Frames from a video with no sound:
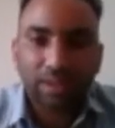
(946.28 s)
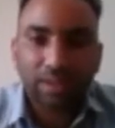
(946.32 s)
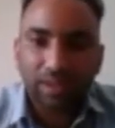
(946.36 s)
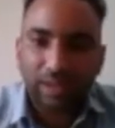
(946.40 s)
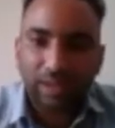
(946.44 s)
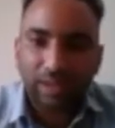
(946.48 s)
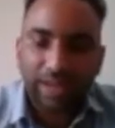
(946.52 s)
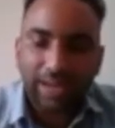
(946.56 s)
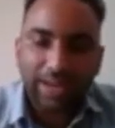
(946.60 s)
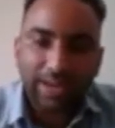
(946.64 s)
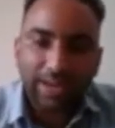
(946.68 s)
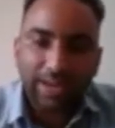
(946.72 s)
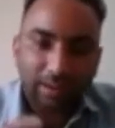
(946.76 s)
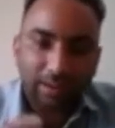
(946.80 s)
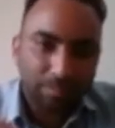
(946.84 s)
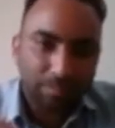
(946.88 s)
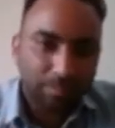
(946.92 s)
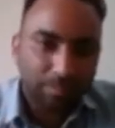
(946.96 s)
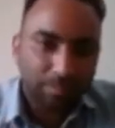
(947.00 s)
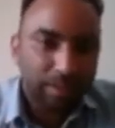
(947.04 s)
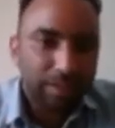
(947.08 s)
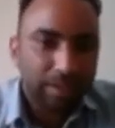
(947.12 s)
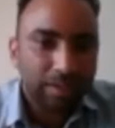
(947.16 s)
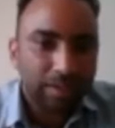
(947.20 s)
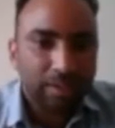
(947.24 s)
and
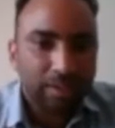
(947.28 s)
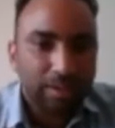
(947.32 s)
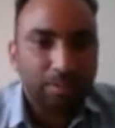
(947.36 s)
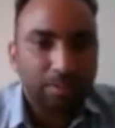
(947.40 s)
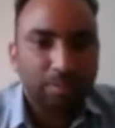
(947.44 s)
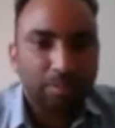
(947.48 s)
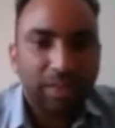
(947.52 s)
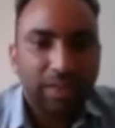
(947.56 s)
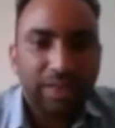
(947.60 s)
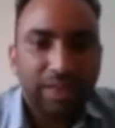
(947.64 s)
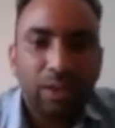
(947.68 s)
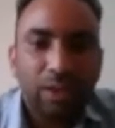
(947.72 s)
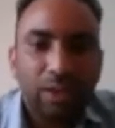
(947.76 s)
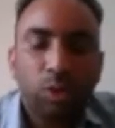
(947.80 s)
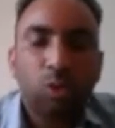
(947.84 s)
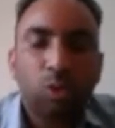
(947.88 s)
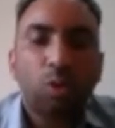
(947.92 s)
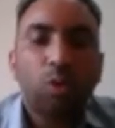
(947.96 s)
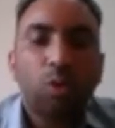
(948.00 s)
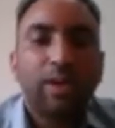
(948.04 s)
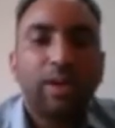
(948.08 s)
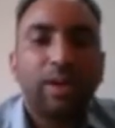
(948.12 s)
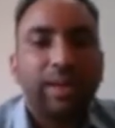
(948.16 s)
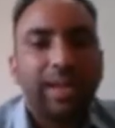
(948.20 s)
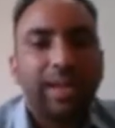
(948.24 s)
indoor,
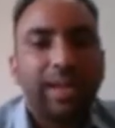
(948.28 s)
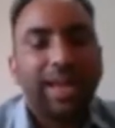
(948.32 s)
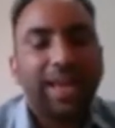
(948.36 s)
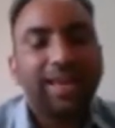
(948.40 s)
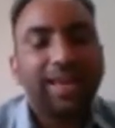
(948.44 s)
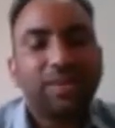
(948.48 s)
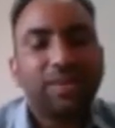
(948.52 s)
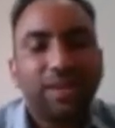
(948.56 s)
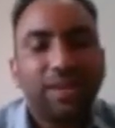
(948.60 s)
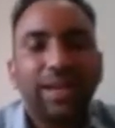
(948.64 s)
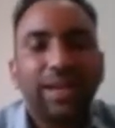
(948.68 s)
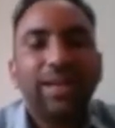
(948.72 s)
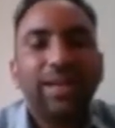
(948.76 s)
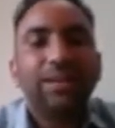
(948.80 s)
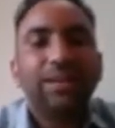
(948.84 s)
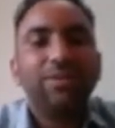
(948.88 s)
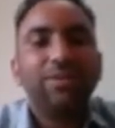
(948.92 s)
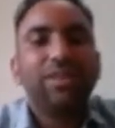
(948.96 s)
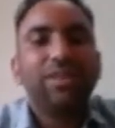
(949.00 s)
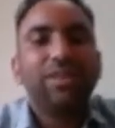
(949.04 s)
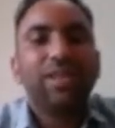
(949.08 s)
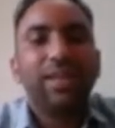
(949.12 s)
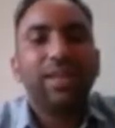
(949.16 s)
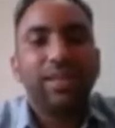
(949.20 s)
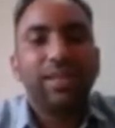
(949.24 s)
as the
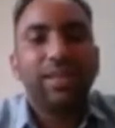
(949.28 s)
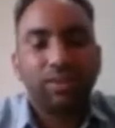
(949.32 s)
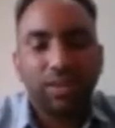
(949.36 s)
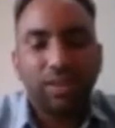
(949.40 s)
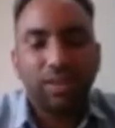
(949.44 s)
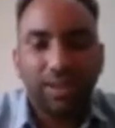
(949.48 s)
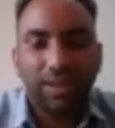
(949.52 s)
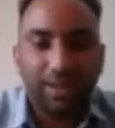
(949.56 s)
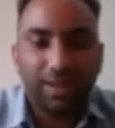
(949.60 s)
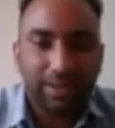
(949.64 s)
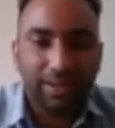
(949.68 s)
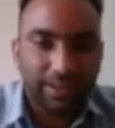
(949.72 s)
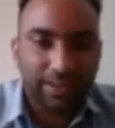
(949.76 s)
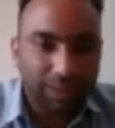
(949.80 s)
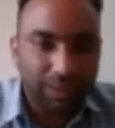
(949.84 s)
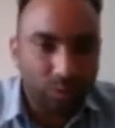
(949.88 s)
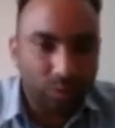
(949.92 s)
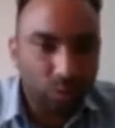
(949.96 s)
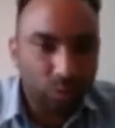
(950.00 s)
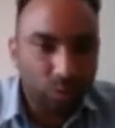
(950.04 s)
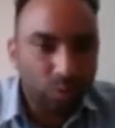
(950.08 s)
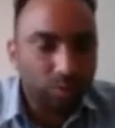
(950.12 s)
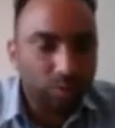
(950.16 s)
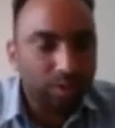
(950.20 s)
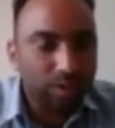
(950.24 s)
cultivation is done
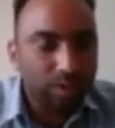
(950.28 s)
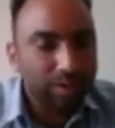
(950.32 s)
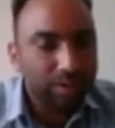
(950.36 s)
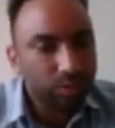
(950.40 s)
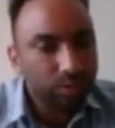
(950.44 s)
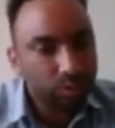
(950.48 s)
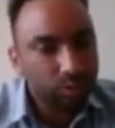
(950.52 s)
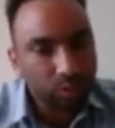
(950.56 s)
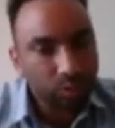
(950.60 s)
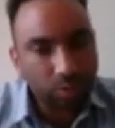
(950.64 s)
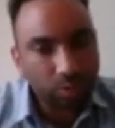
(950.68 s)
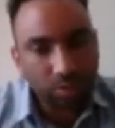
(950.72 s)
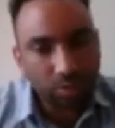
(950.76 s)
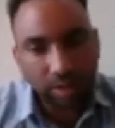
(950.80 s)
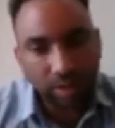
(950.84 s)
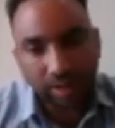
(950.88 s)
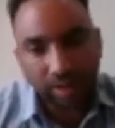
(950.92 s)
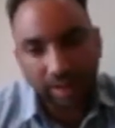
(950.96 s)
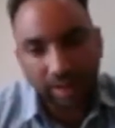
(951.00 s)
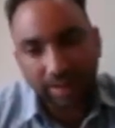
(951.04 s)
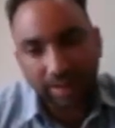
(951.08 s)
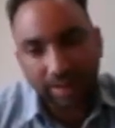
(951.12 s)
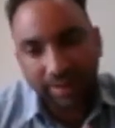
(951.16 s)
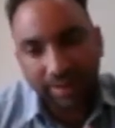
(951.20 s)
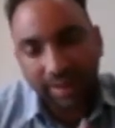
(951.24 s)
indoor, so
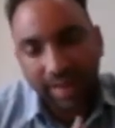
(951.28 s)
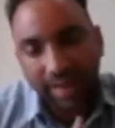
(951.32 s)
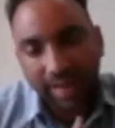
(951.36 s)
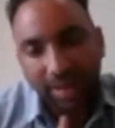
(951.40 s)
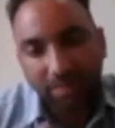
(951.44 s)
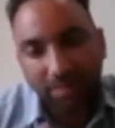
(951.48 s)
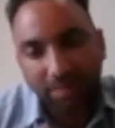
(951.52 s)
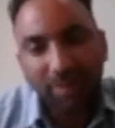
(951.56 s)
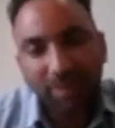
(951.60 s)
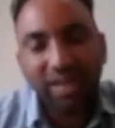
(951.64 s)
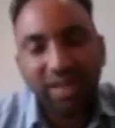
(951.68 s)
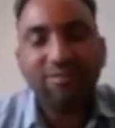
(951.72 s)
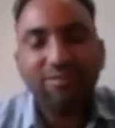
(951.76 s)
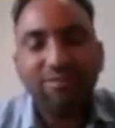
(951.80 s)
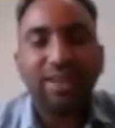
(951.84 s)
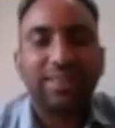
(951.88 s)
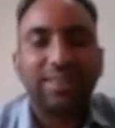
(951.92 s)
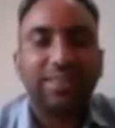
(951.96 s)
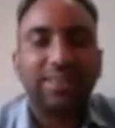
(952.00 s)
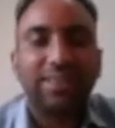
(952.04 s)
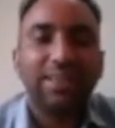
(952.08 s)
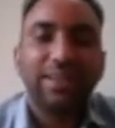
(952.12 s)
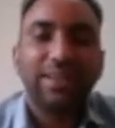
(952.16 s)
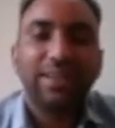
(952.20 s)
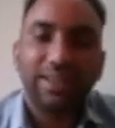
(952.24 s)
every
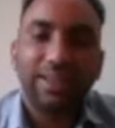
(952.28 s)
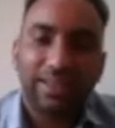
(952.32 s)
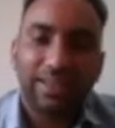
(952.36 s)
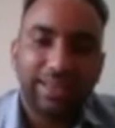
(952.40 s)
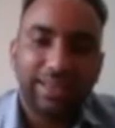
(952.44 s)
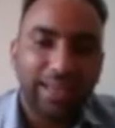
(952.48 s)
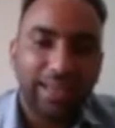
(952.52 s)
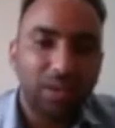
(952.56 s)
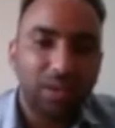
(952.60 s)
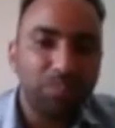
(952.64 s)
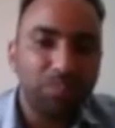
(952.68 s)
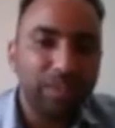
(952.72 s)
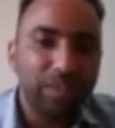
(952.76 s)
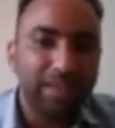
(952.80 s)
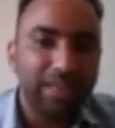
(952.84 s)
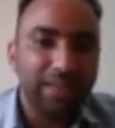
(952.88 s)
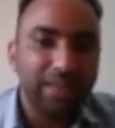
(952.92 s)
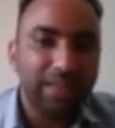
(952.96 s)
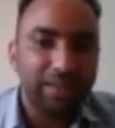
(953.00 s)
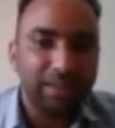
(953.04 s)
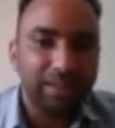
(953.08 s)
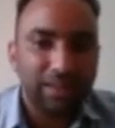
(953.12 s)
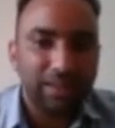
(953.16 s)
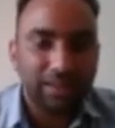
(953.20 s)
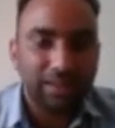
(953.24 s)
factor can be
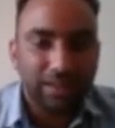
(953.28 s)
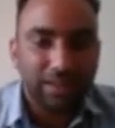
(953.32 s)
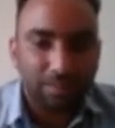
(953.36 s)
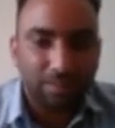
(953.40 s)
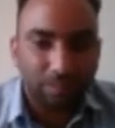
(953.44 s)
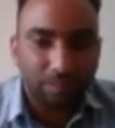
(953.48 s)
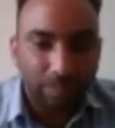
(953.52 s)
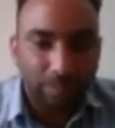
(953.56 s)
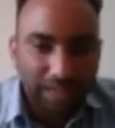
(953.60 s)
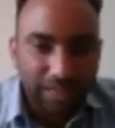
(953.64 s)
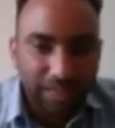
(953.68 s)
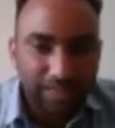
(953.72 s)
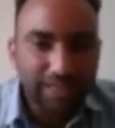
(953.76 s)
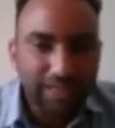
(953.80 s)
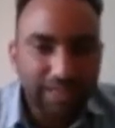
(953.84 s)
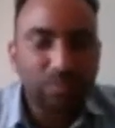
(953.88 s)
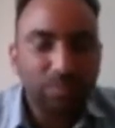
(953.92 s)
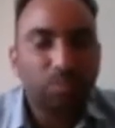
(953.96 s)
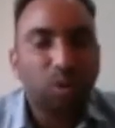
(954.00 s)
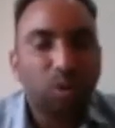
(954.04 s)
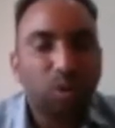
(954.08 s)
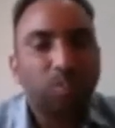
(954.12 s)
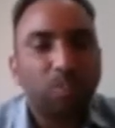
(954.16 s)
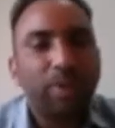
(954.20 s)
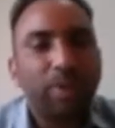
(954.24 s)
maintained
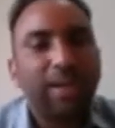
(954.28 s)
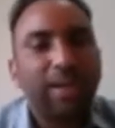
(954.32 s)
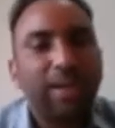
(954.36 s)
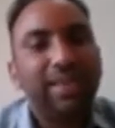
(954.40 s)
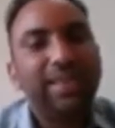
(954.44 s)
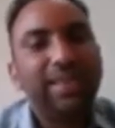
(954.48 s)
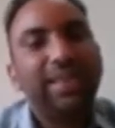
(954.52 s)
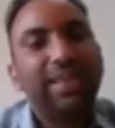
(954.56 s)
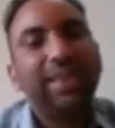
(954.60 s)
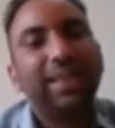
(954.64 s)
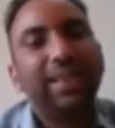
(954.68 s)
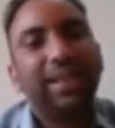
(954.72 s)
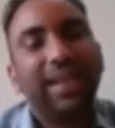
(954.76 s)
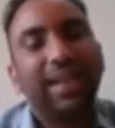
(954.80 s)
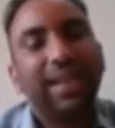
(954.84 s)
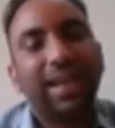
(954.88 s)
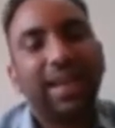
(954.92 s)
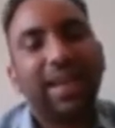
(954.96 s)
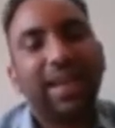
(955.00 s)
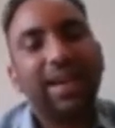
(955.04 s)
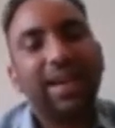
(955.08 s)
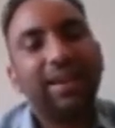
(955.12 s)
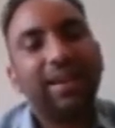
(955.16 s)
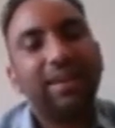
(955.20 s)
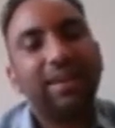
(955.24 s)
properly and
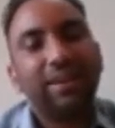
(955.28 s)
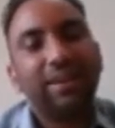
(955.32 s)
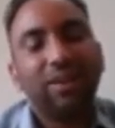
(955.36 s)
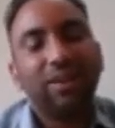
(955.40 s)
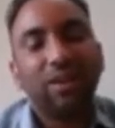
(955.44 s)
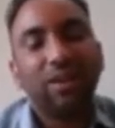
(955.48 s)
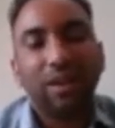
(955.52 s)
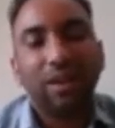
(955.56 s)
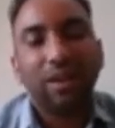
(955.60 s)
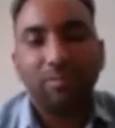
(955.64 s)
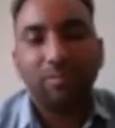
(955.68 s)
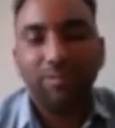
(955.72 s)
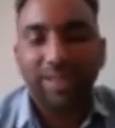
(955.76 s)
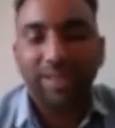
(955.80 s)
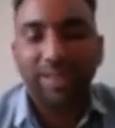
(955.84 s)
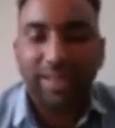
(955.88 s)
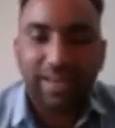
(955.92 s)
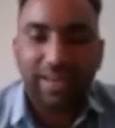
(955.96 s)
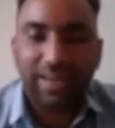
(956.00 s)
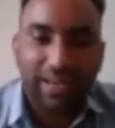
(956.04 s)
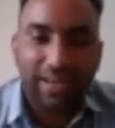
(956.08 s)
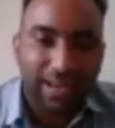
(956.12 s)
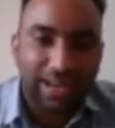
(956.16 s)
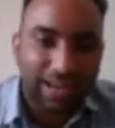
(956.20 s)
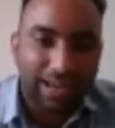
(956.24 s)
we can
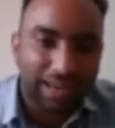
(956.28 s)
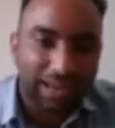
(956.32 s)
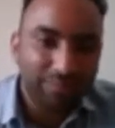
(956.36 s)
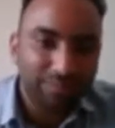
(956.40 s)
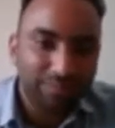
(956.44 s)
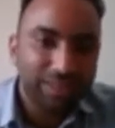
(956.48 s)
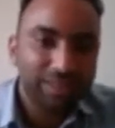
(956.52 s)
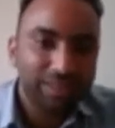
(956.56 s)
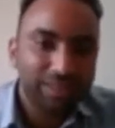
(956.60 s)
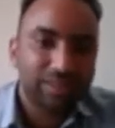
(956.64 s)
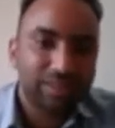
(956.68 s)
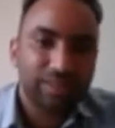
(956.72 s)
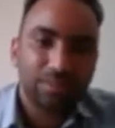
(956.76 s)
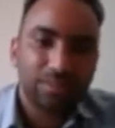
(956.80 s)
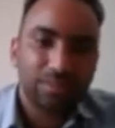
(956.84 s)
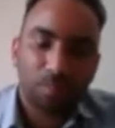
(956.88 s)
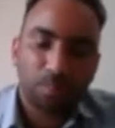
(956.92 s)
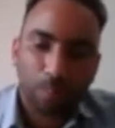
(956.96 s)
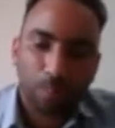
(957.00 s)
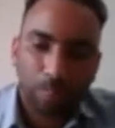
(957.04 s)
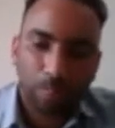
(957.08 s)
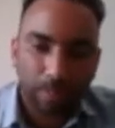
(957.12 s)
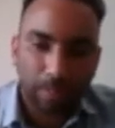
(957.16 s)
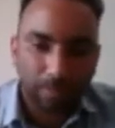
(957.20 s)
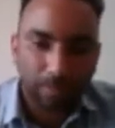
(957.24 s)
harvest
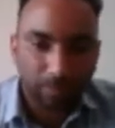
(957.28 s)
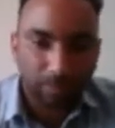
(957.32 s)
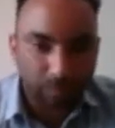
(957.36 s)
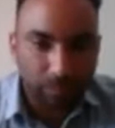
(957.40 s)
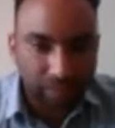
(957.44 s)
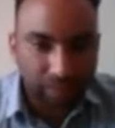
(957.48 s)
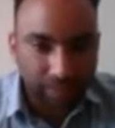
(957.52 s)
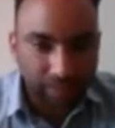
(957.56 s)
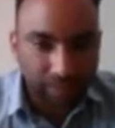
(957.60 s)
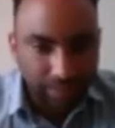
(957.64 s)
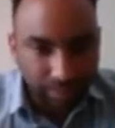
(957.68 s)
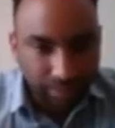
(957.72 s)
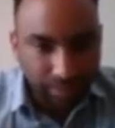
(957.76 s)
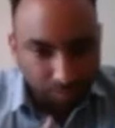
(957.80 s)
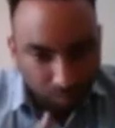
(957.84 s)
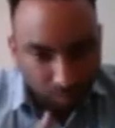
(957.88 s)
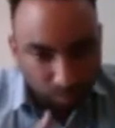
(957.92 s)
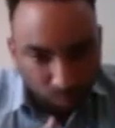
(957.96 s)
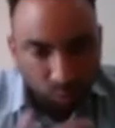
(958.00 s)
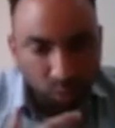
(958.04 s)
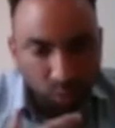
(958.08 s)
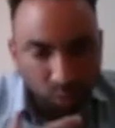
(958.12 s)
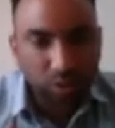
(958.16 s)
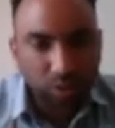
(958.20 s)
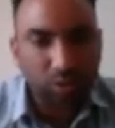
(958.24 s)

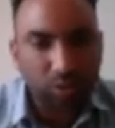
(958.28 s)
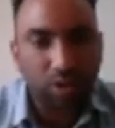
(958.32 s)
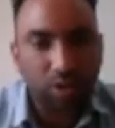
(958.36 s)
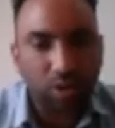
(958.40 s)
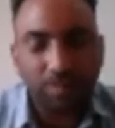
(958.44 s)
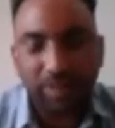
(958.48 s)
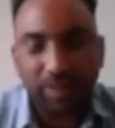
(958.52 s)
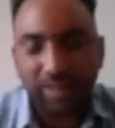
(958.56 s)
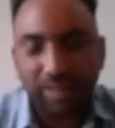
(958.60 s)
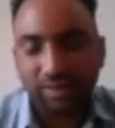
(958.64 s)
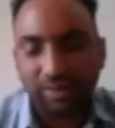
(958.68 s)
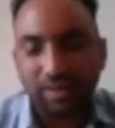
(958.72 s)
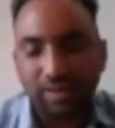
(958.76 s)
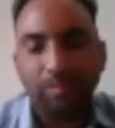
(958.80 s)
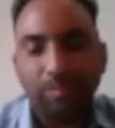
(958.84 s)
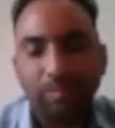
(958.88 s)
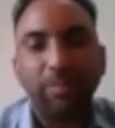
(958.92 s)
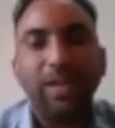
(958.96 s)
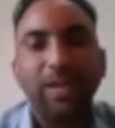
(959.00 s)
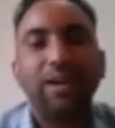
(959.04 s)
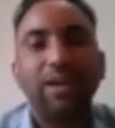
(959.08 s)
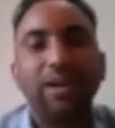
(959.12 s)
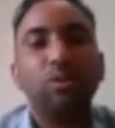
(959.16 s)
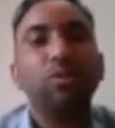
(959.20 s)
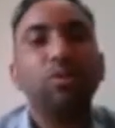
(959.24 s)
more crop as
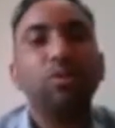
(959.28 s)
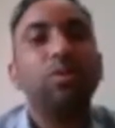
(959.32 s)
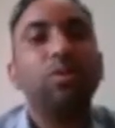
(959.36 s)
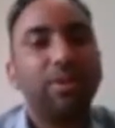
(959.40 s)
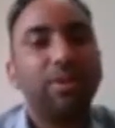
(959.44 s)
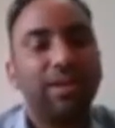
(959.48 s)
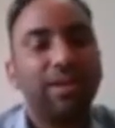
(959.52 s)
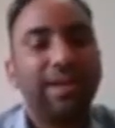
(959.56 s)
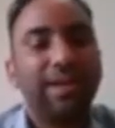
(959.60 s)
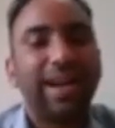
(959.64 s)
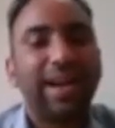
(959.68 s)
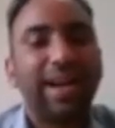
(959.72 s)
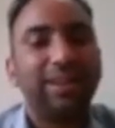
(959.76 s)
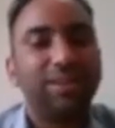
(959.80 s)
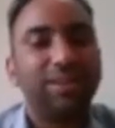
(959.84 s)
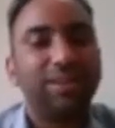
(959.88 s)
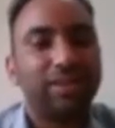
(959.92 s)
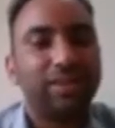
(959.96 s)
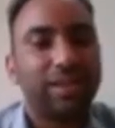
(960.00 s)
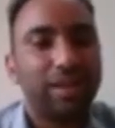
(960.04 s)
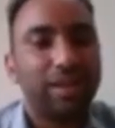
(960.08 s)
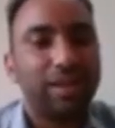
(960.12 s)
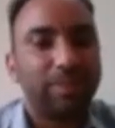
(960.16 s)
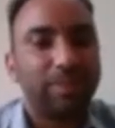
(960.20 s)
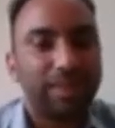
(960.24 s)
compared to traditional
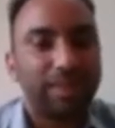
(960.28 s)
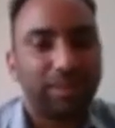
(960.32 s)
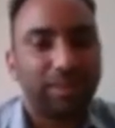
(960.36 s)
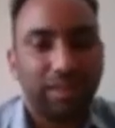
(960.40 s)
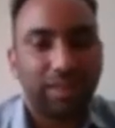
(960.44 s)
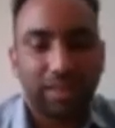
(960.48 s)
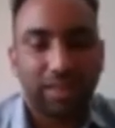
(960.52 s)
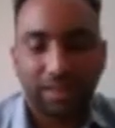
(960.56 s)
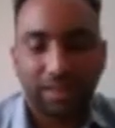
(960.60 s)
method.